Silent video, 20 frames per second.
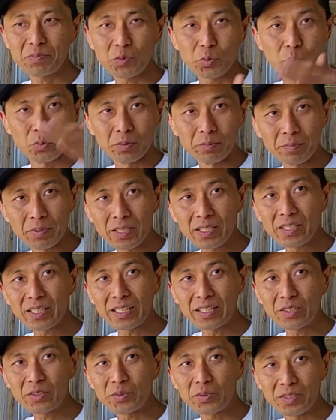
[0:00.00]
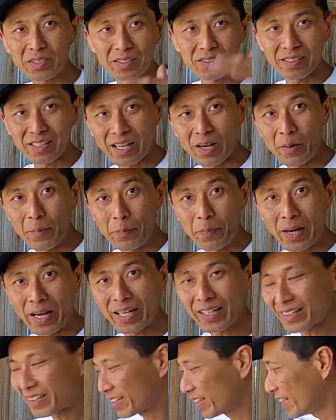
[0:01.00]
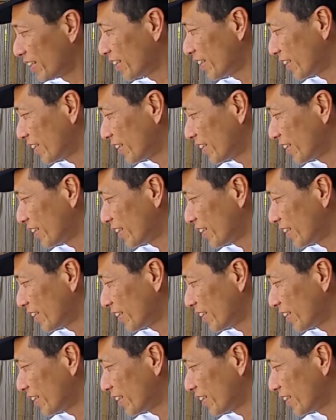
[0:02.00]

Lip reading: Toowoomba into the Outback,